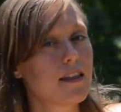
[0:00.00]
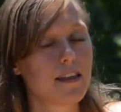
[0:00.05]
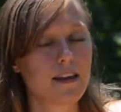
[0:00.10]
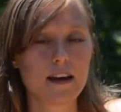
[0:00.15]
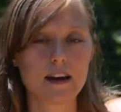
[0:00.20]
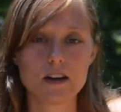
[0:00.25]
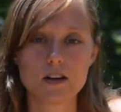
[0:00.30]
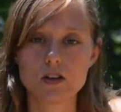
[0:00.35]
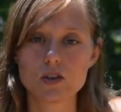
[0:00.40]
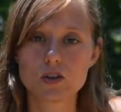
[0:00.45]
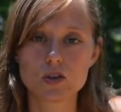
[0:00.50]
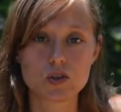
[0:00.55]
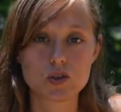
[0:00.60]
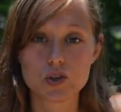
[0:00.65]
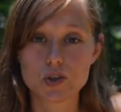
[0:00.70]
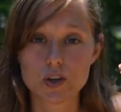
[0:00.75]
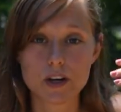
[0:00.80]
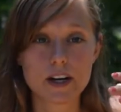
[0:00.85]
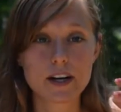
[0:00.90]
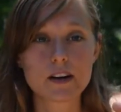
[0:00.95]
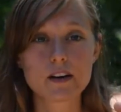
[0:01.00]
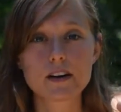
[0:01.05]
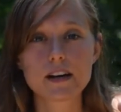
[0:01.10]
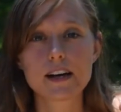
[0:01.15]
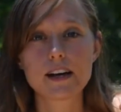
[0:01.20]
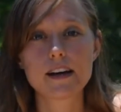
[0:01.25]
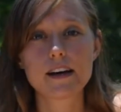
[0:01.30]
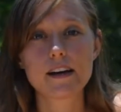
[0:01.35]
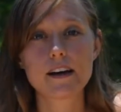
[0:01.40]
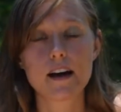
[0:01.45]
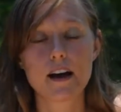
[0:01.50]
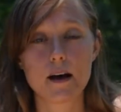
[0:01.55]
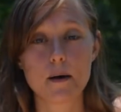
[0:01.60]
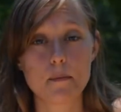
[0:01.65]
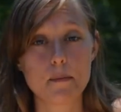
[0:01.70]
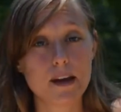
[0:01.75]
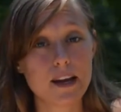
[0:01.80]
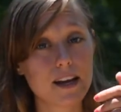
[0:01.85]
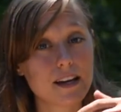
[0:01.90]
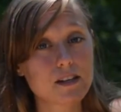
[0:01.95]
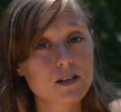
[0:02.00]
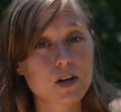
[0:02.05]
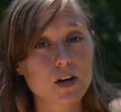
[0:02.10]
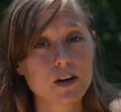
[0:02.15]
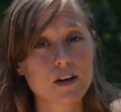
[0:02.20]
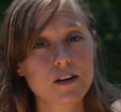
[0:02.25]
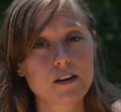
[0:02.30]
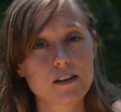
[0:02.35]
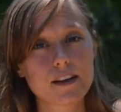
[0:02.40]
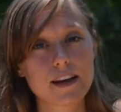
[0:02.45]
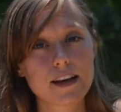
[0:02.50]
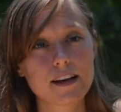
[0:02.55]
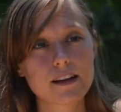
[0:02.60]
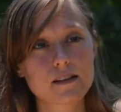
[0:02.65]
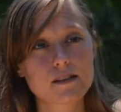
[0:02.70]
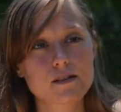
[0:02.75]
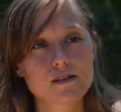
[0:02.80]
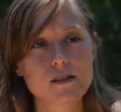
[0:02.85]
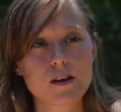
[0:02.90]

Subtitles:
that triggered it internally.